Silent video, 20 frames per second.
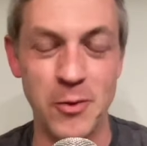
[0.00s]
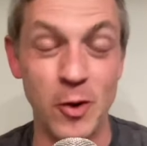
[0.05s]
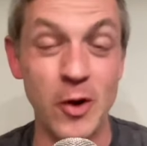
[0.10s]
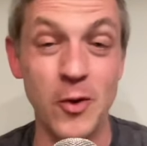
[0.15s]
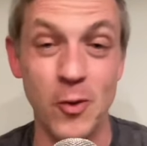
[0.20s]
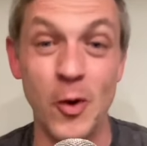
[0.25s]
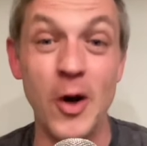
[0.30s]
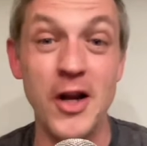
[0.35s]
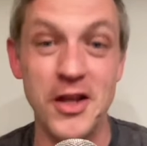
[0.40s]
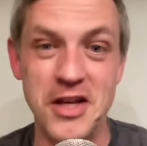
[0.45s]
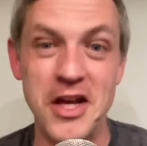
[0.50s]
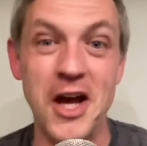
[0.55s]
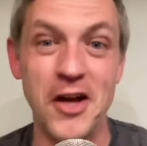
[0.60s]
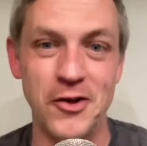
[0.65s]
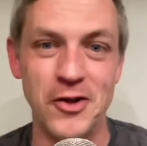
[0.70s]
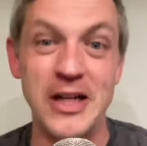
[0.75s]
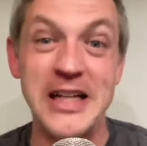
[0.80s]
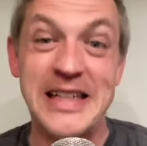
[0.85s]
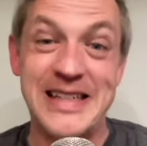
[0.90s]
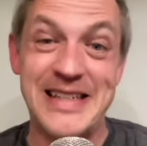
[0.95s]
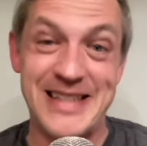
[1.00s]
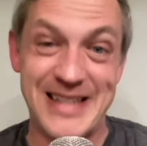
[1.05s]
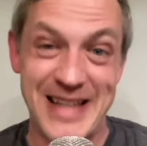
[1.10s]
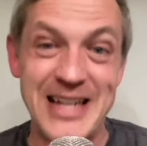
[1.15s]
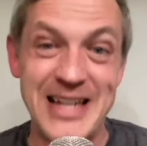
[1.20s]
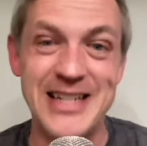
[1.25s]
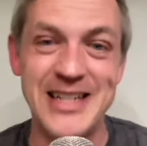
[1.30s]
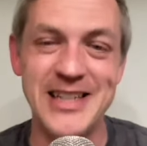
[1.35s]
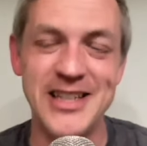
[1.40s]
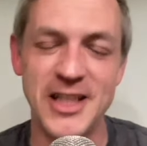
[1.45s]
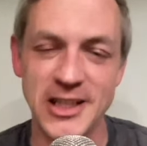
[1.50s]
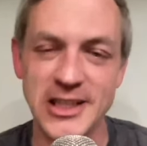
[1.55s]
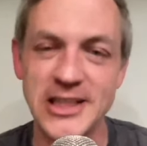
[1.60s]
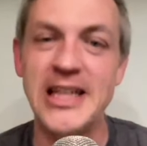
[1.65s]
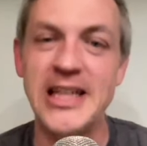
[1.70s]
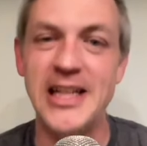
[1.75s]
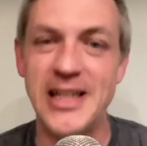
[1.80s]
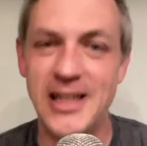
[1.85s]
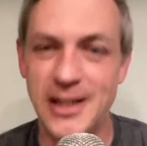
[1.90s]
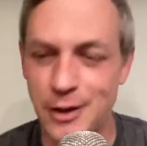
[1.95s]
One, one or the other. It extended the
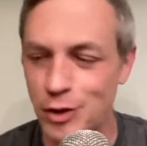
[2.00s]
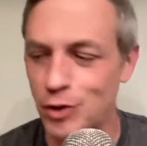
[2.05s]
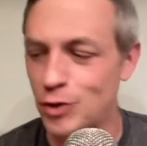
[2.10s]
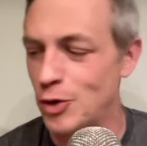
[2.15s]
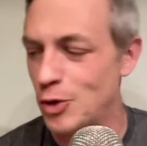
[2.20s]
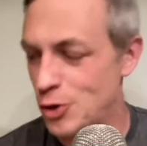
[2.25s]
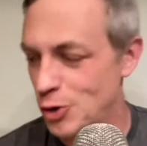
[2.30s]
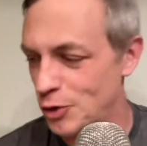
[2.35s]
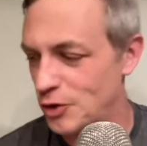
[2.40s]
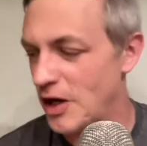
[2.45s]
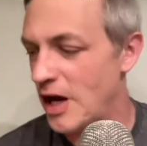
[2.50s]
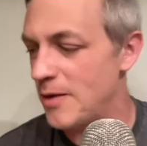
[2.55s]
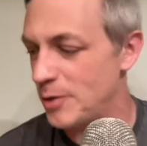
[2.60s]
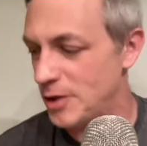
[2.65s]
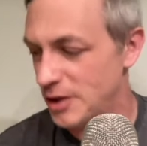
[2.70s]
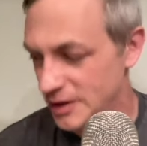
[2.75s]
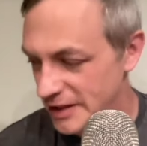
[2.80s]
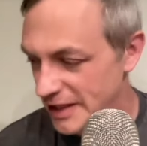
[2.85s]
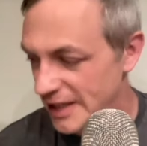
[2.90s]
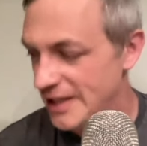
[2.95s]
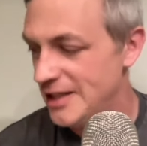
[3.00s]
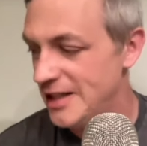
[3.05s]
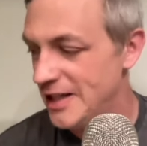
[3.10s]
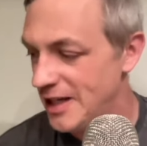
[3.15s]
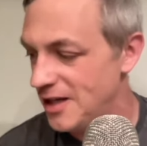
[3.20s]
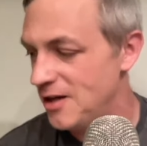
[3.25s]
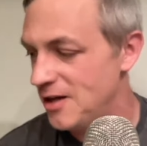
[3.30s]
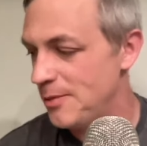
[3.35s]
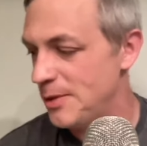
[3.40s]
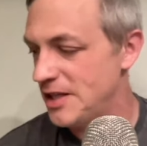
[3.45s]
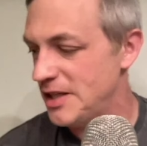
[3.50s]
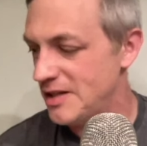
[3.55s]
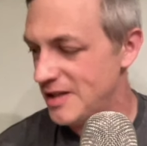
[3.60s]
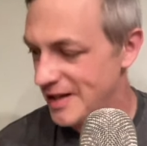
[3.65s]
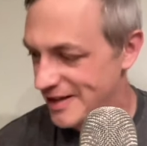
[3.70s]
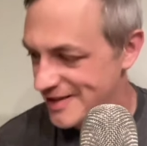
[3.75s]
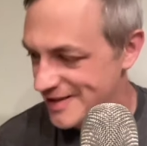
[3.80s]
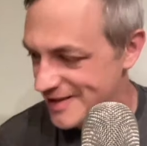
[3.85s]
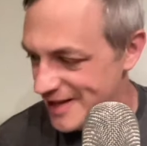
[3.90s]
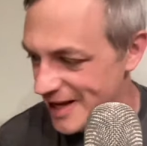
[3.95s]
lead at a crucial time when the lead needed to be
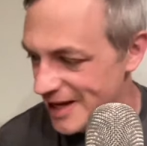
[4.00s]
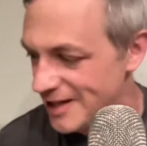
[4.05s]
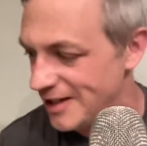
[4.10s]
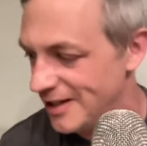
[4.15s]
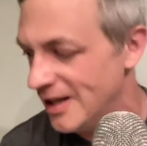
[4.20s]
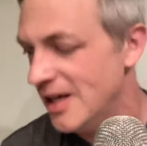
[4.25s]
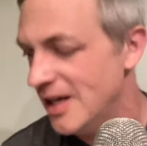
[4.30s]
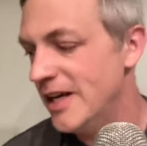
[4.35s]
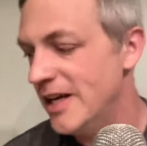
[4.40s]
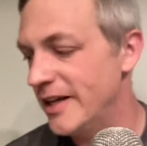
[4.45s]
extended.